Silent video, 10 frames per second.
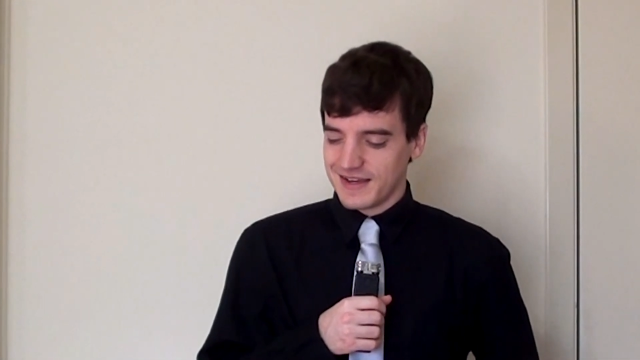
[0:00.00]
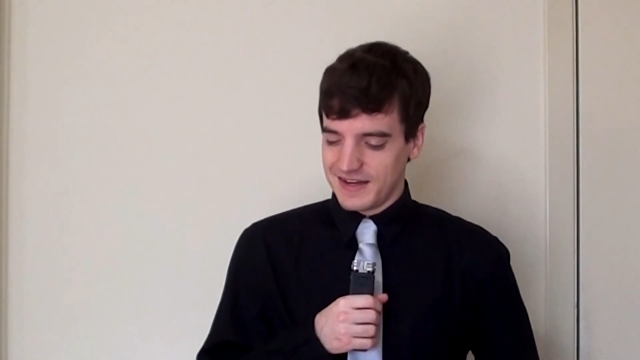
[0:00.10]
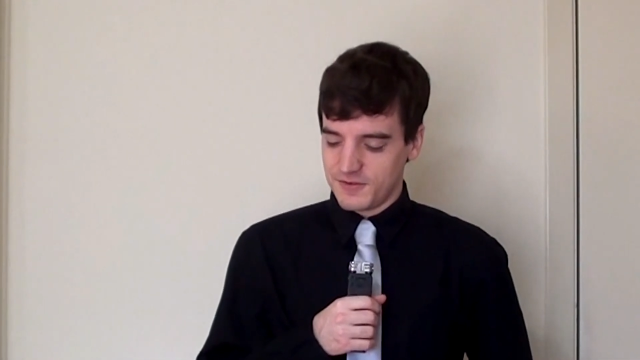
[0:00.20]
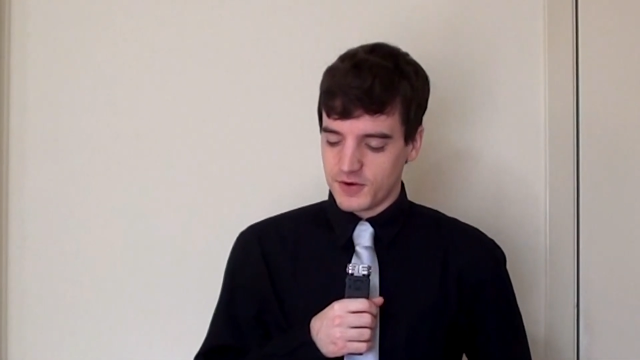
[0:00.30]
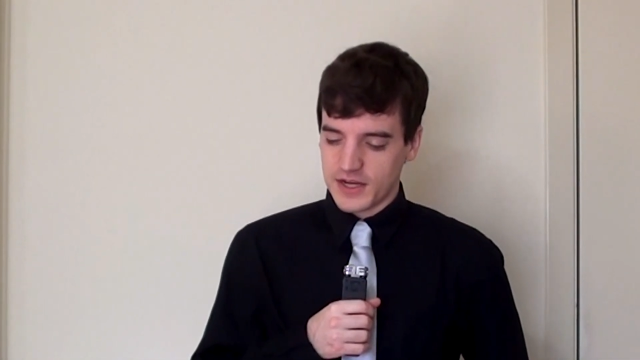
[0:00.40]

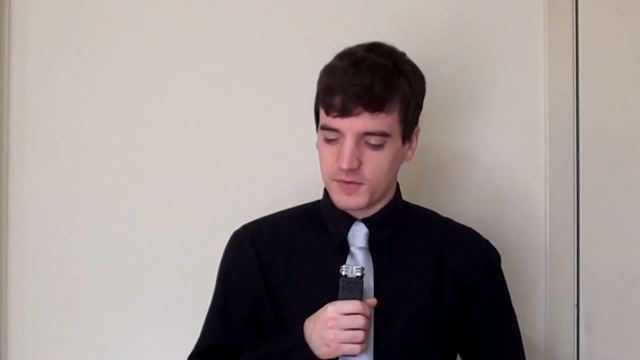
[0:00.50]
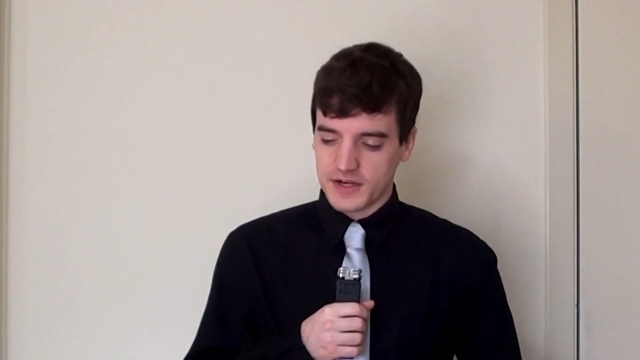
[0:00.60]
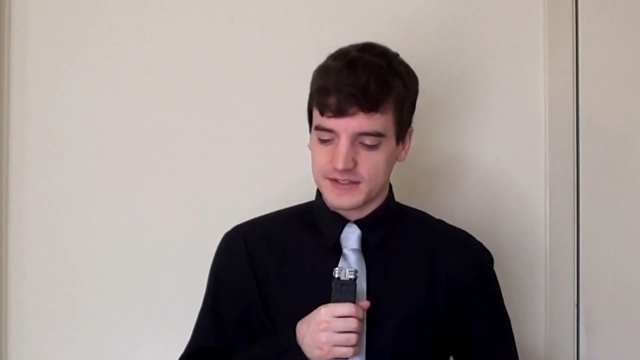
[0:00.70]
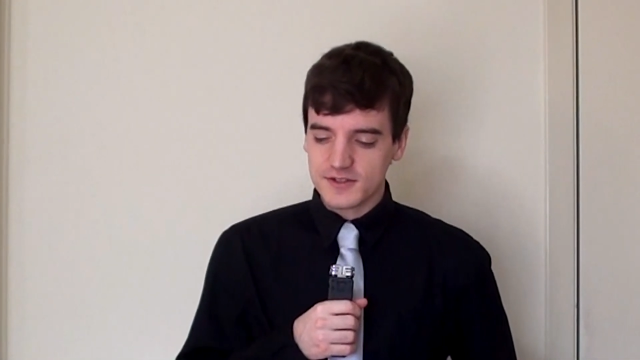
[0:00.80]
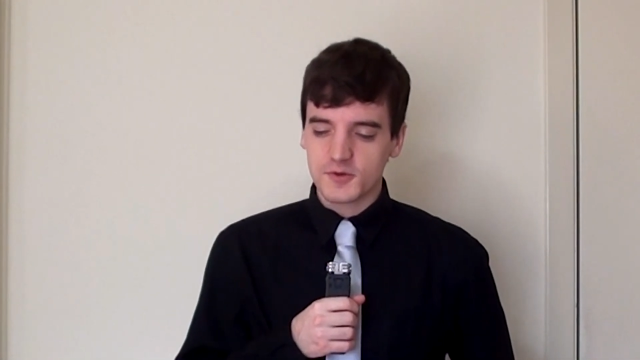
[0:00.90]
of what I
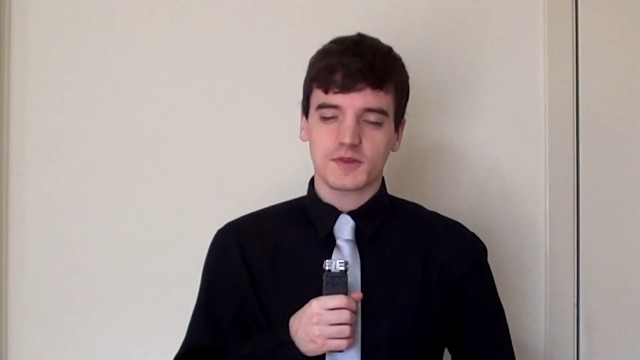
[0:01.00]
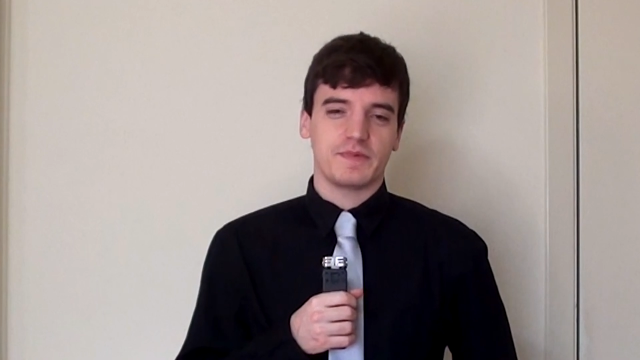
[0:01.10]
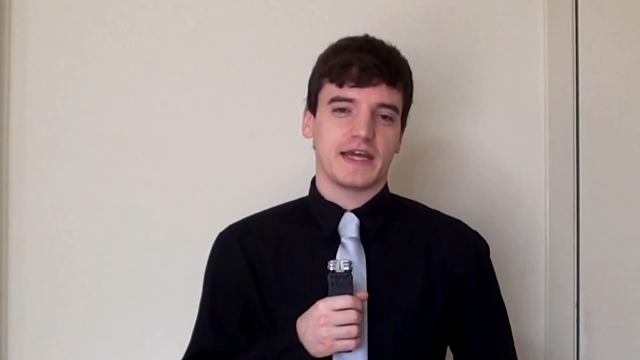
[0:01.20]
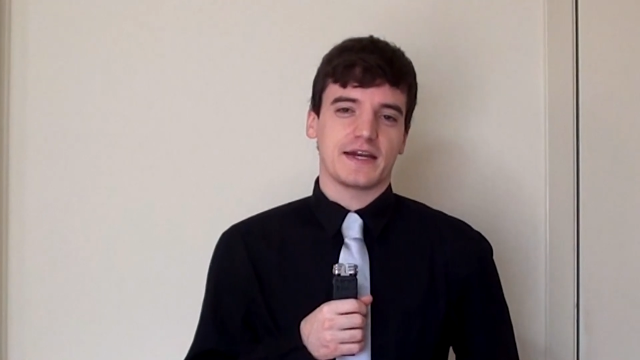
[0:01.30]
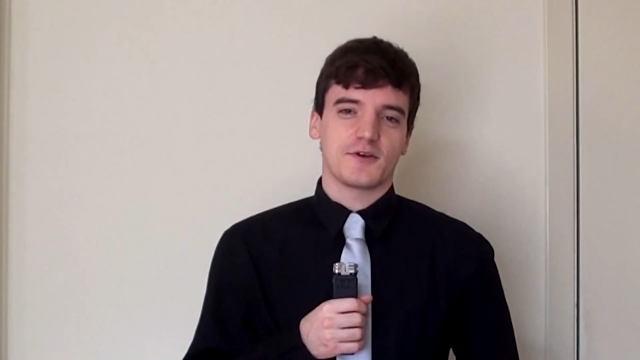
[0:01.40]
want to do with
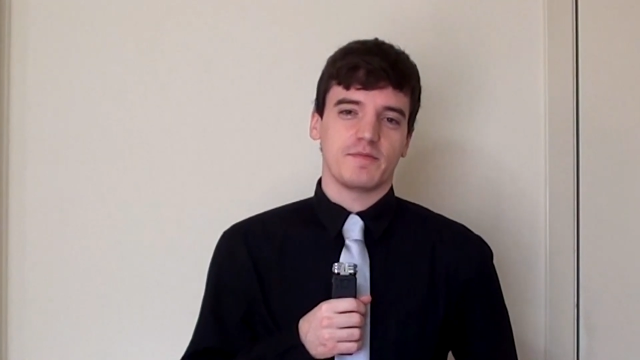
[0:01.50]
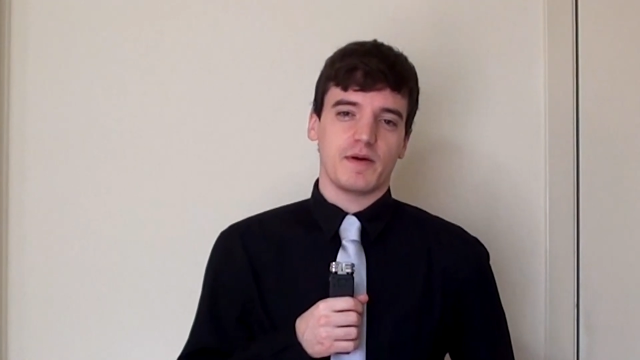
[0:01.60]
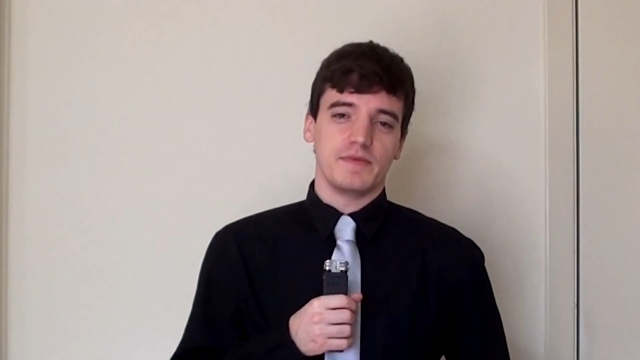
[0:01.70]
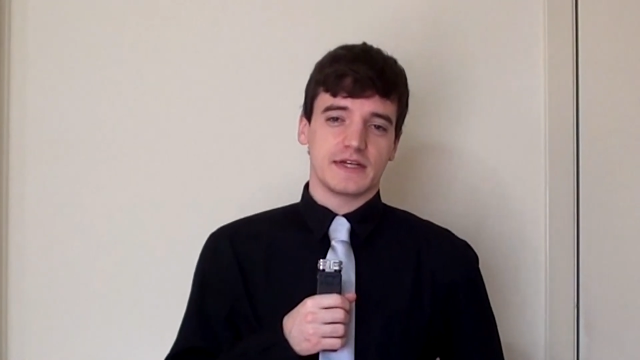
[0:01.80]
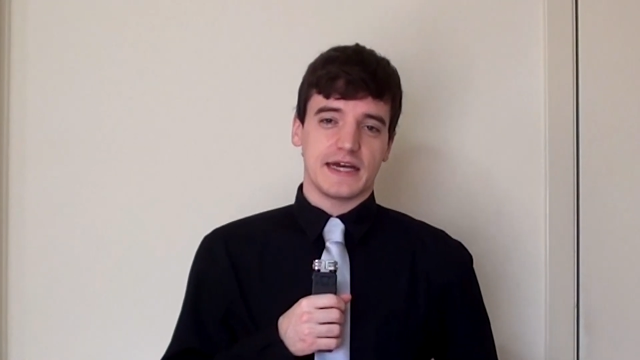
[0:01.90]
Banana Republic.